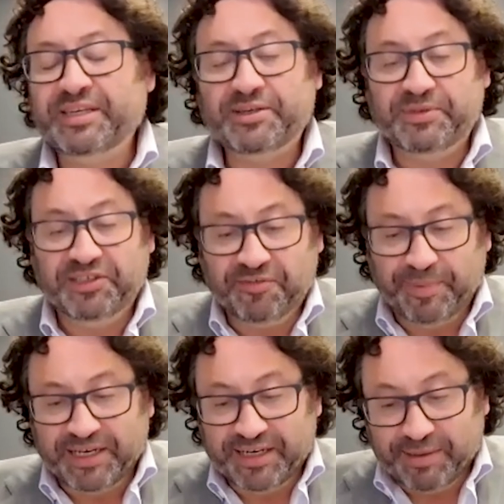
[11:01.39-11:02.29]
which has
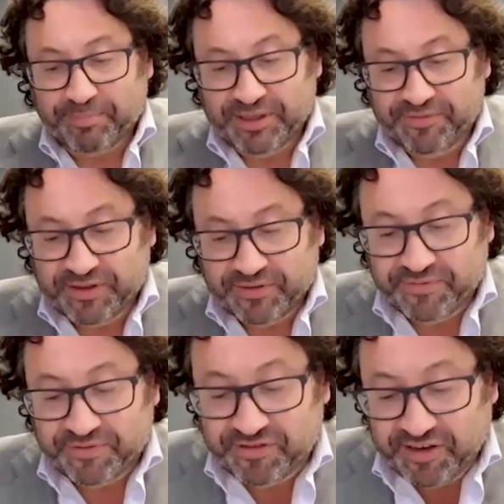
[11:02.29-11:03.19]
been an uplift of
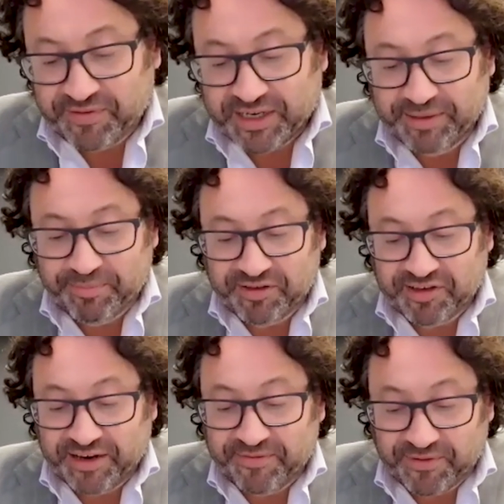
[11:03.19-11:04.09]

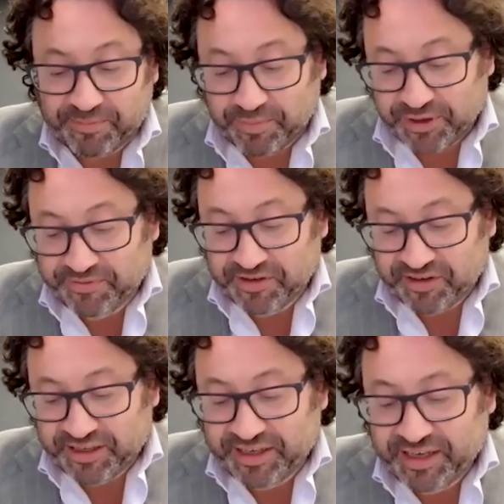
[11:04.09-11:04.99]
17% from
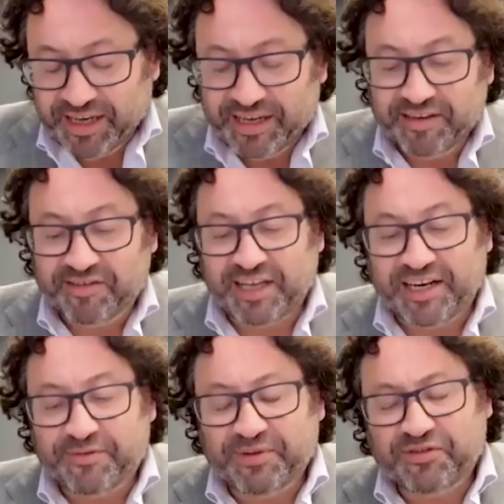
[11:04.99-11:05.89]
previously
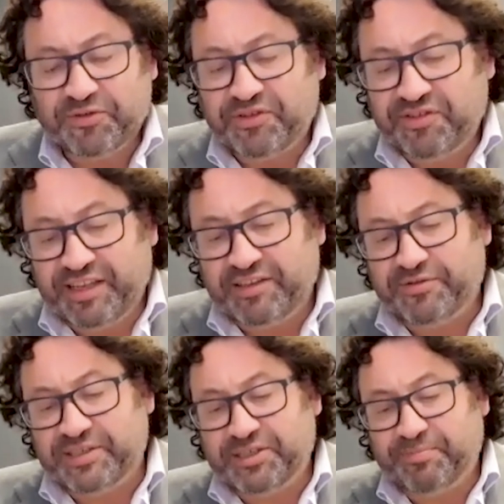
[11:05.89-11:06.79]
stated resources at
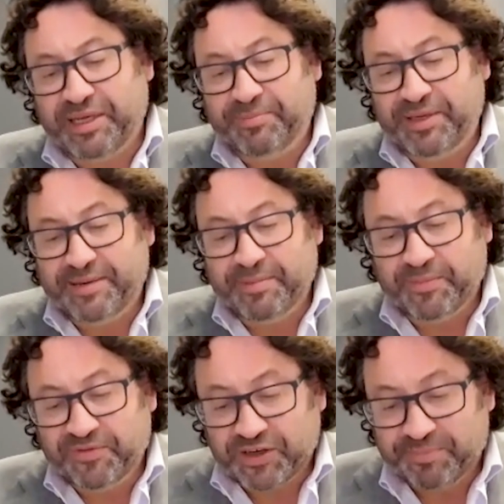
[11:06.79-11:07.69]
200 ppm. And
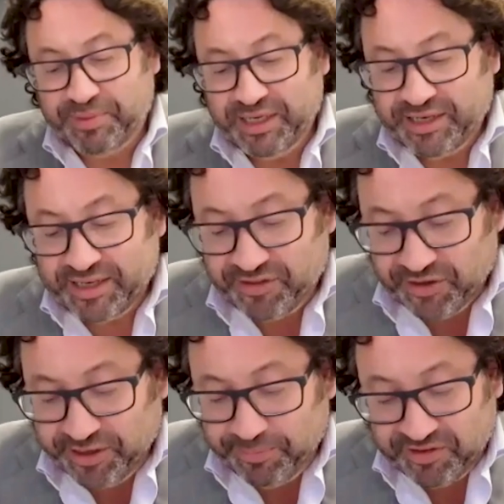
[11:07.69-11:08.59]
we've got a big
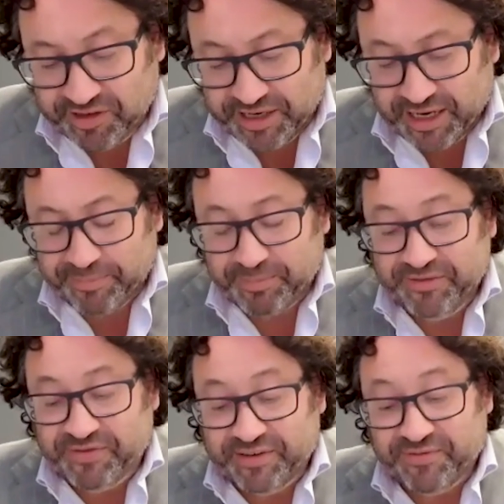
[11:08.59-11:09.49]
30%
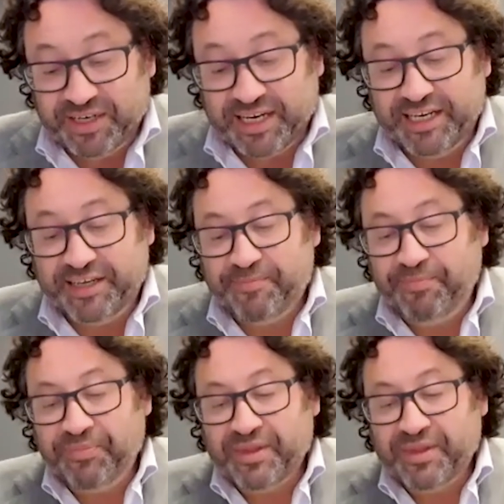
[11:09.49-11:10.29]
uplift in vanadium